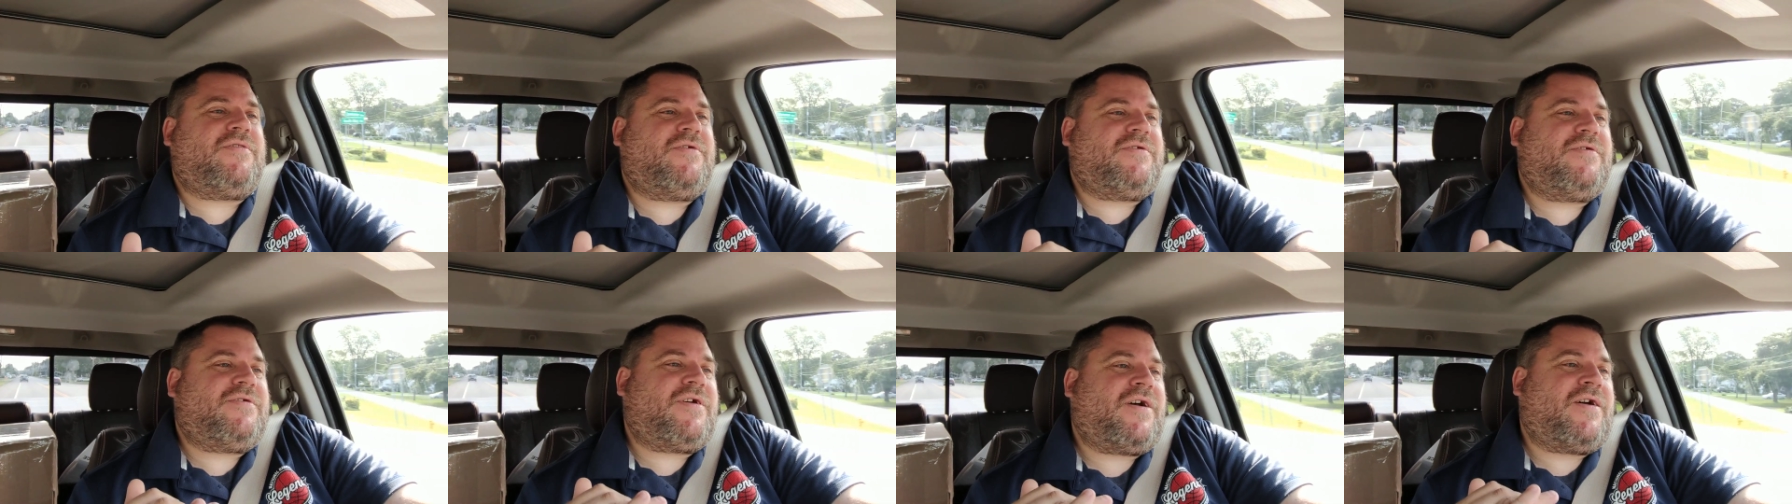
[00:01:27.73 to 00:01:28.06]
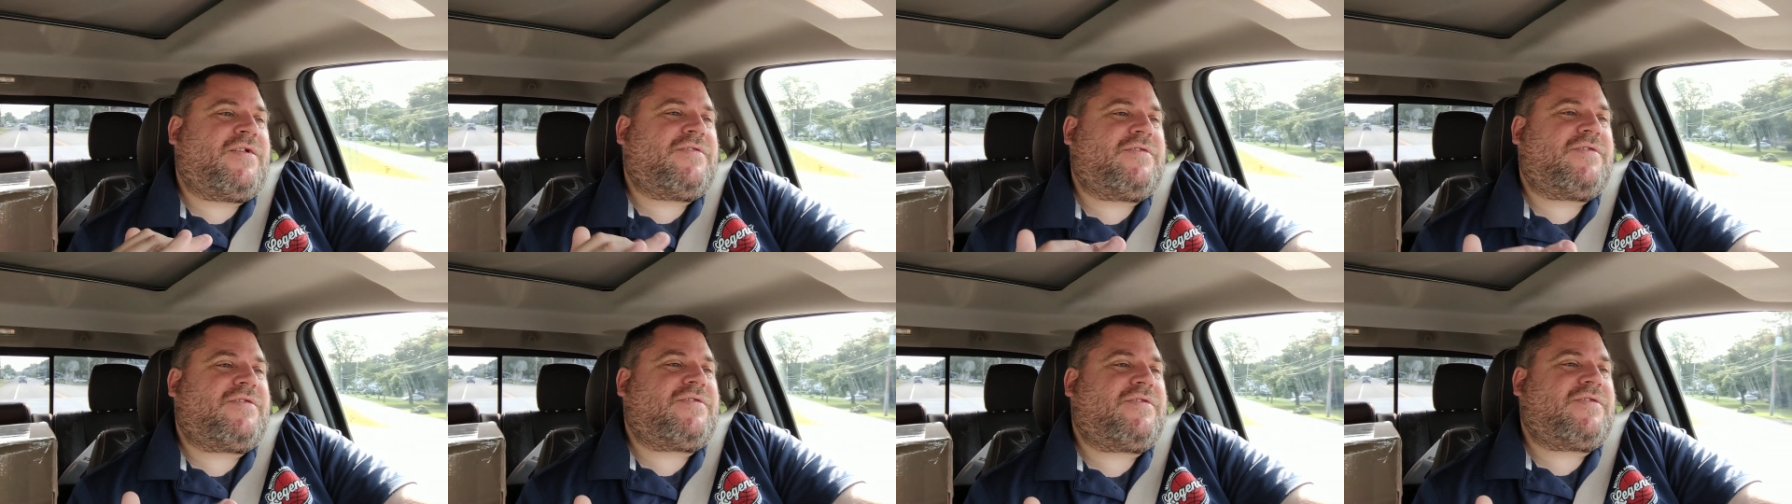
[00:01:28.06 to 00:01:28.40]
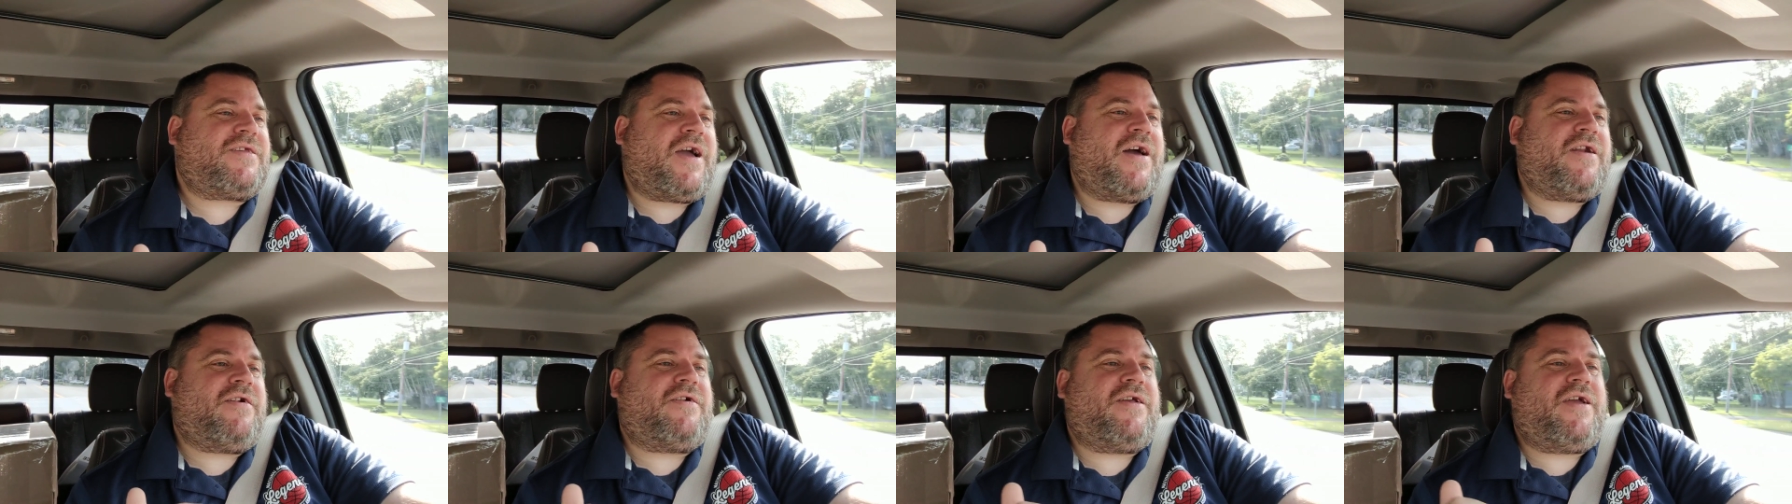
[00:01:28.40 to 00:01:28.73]
this on
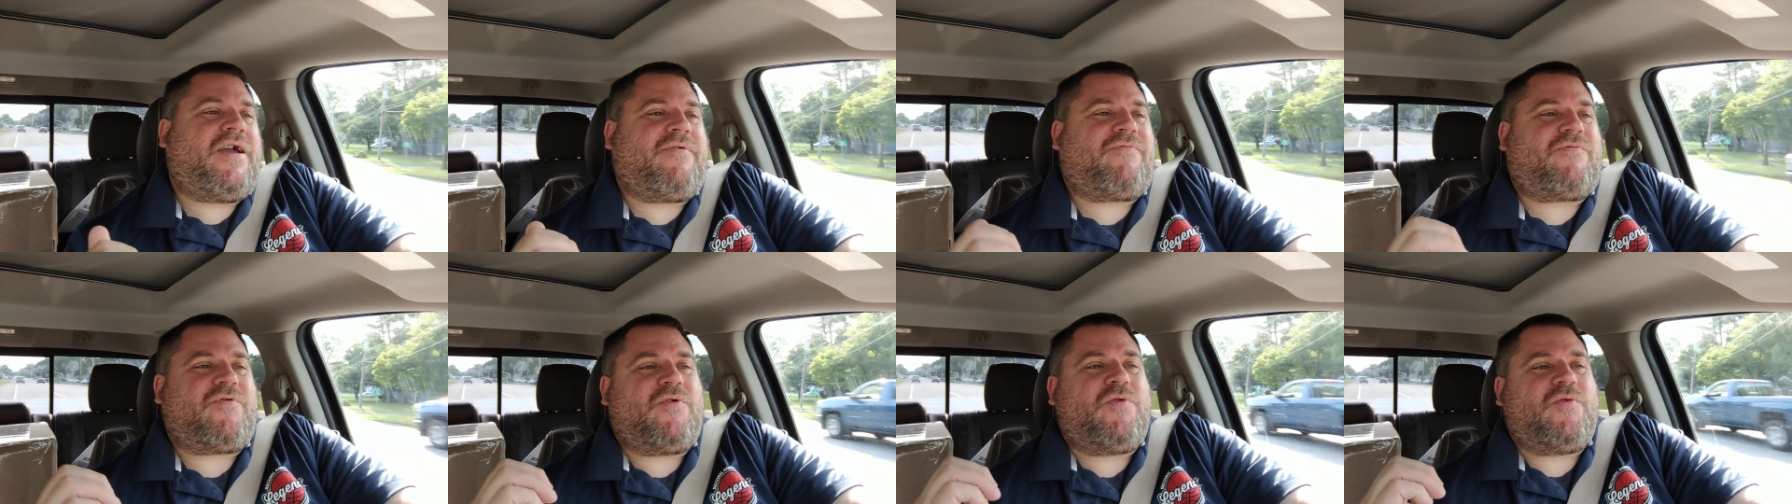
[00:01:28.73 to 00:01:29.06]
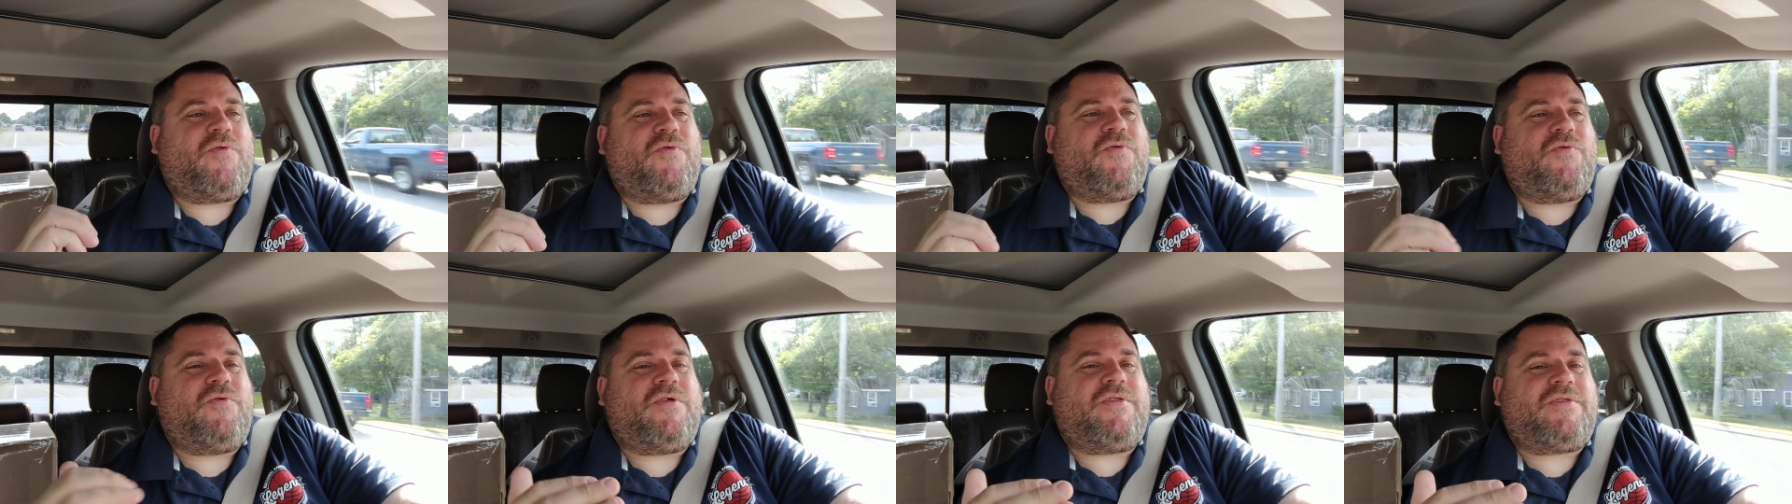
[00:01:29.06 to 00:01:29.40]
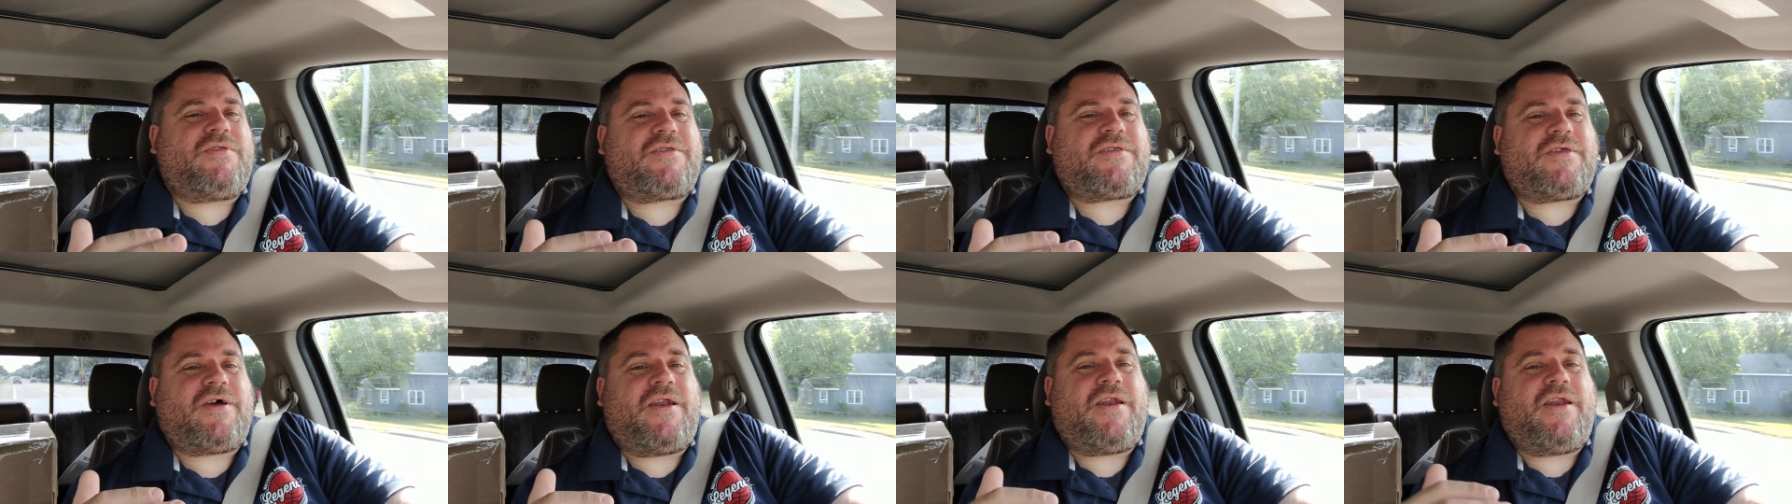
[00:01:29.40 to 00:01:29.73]
Saturday afternoon
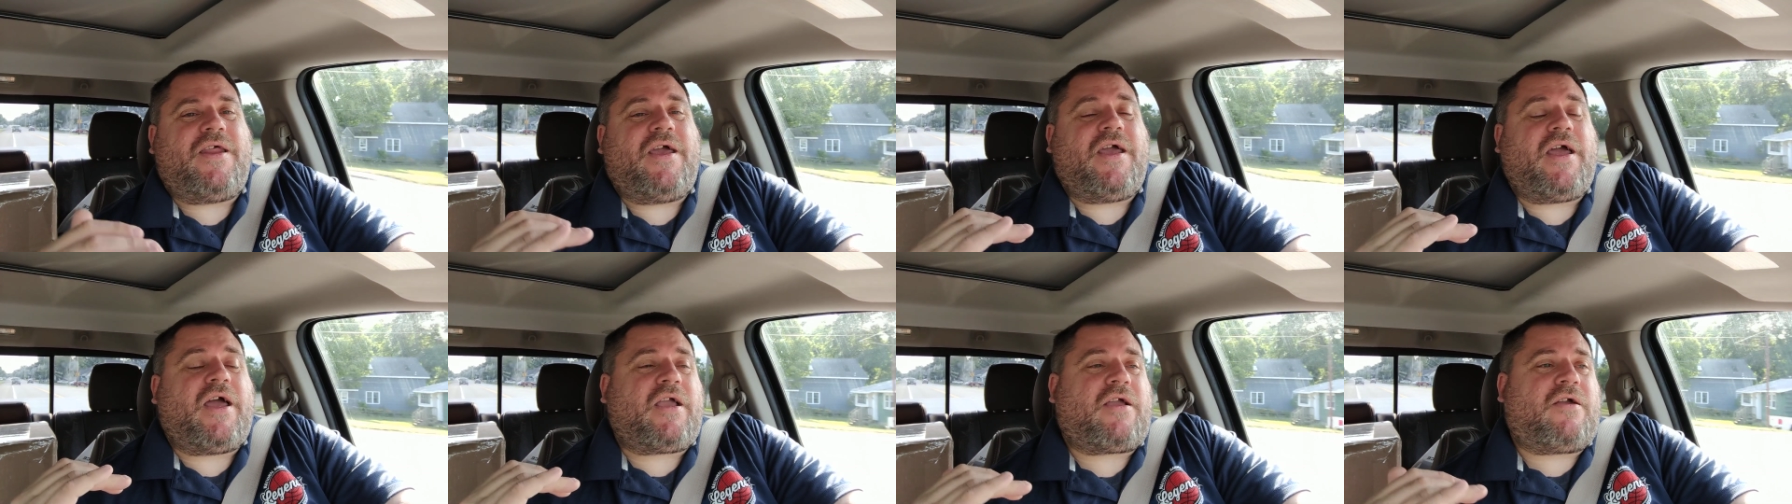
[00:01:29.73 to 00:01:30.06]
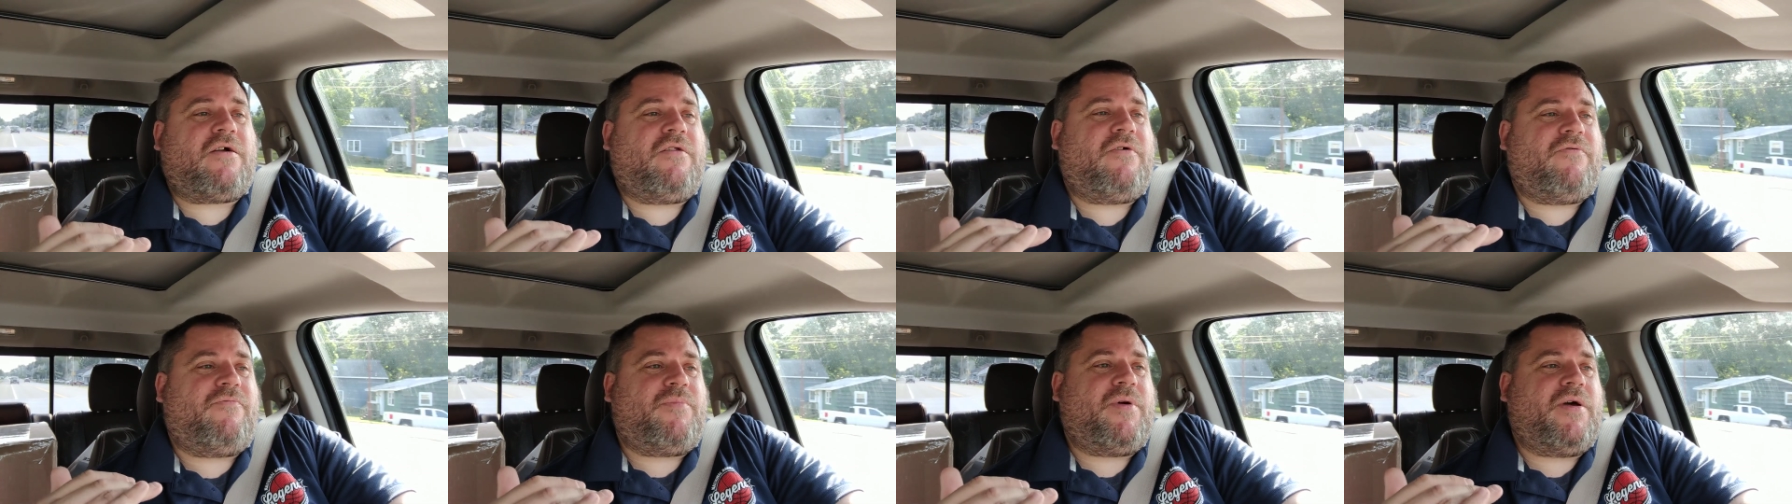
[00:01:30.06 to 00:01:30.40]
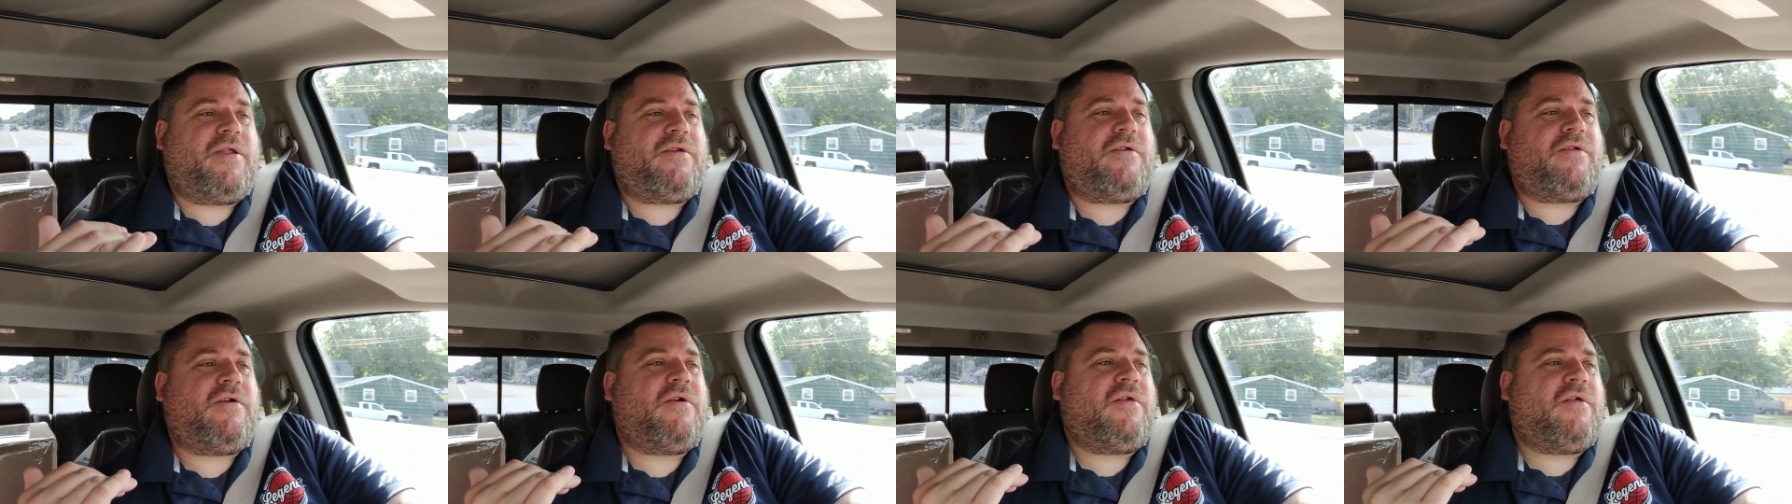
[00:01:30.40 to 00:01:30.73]
and Sunday, I could have
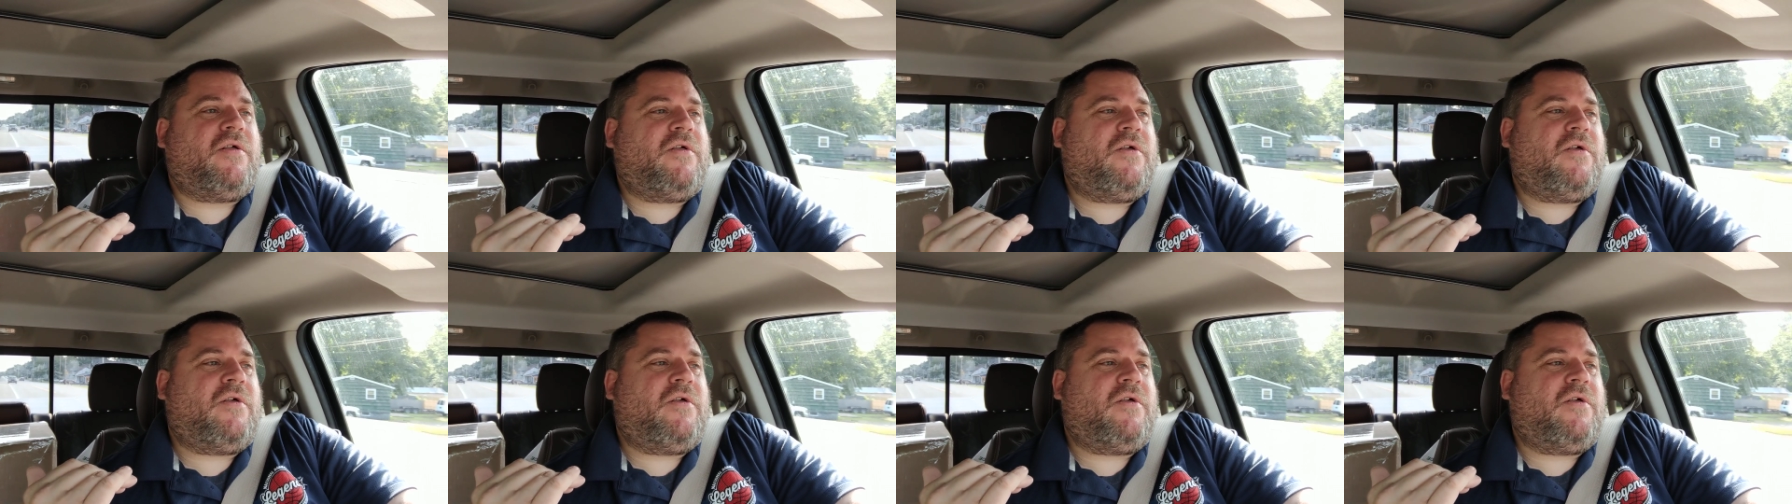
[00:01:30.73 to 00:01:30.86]
been